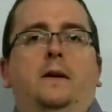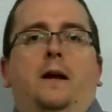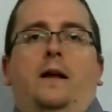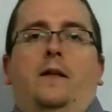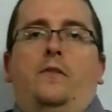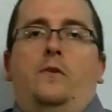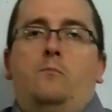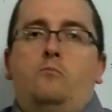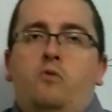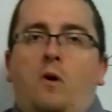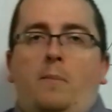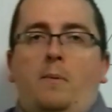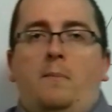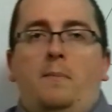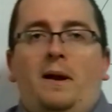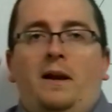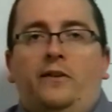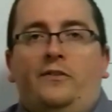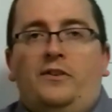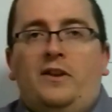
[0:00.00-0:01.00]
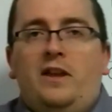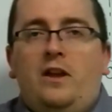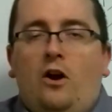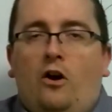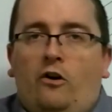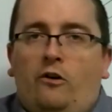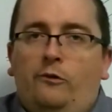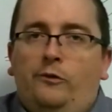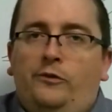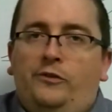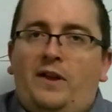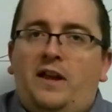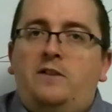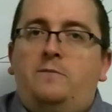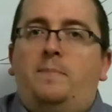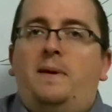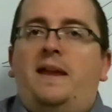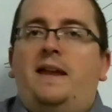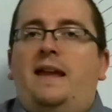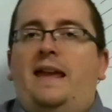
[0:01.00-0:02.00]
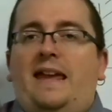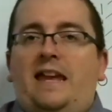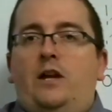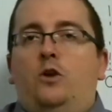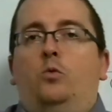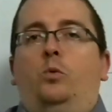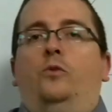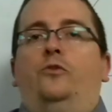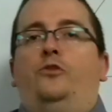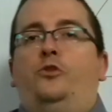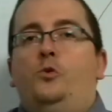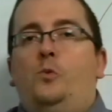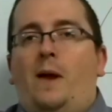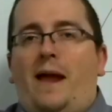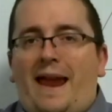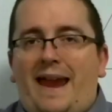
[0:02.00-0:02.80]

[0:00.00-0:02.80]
the probability of z being equal to